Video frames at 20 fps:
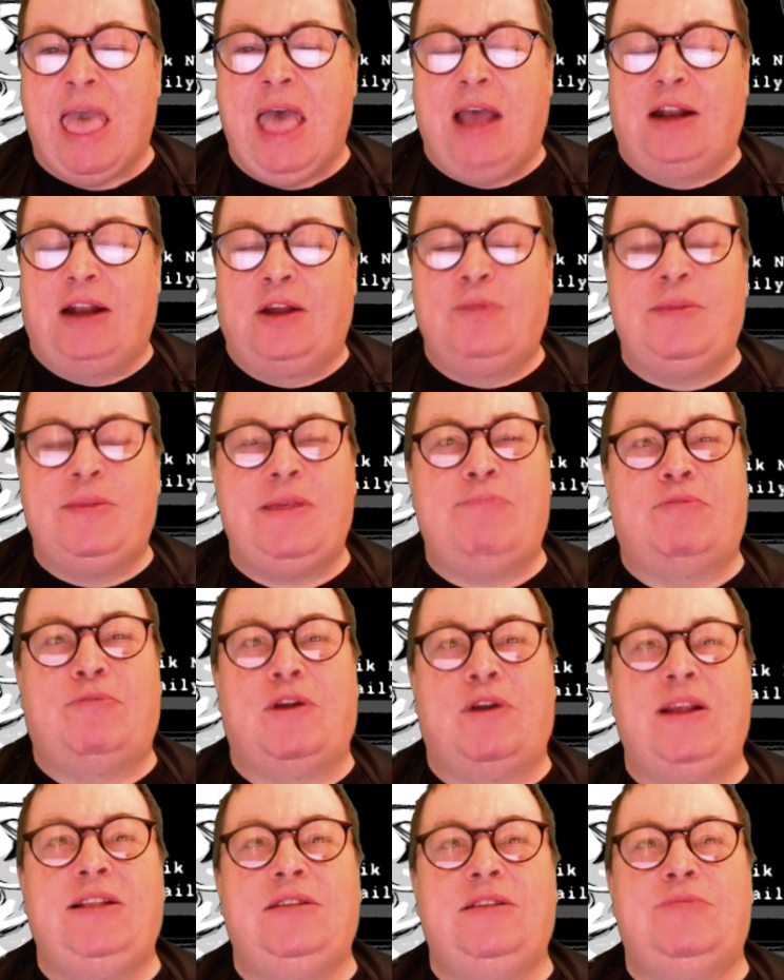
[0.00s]
and I'm the
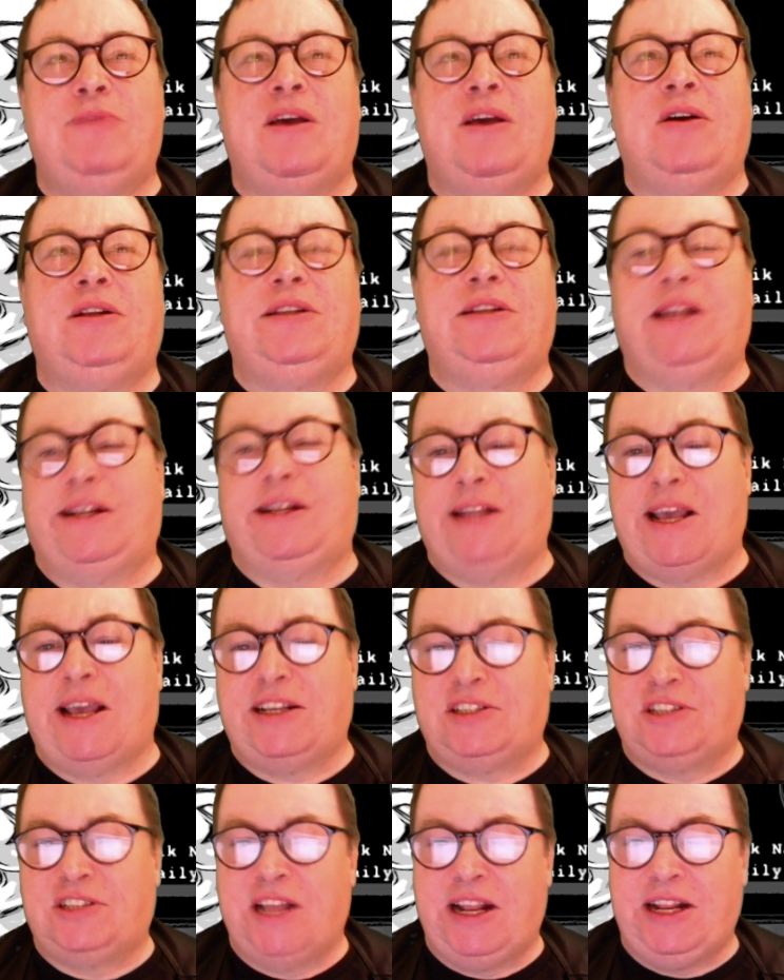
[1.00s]
brains behind
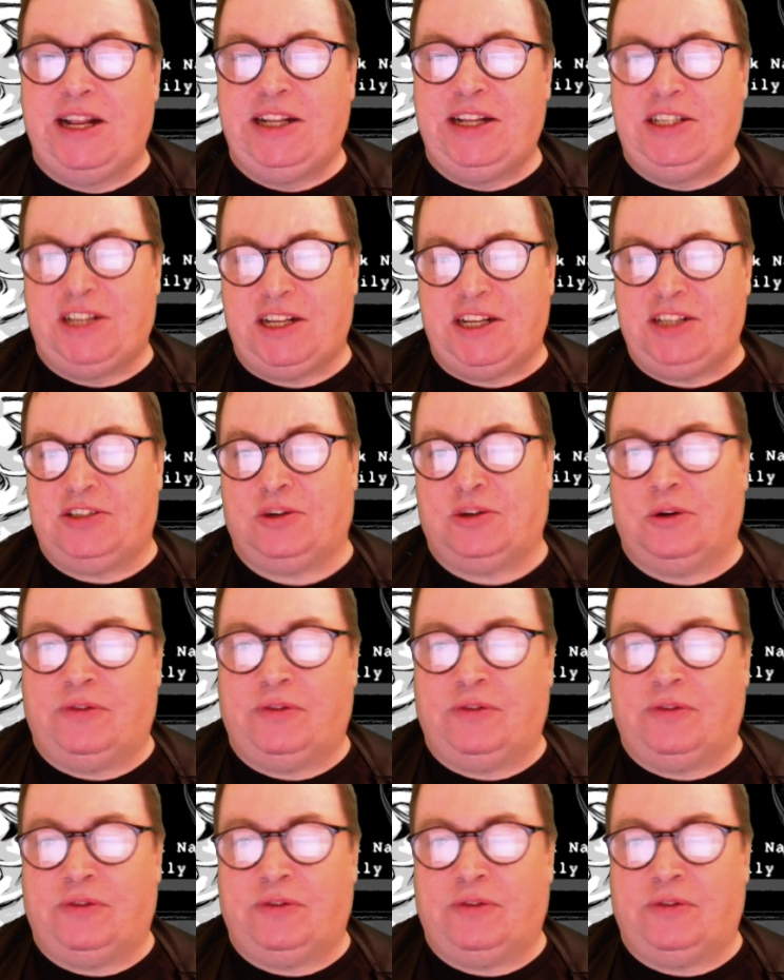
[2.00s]
KnackKnack's Daily Teaser,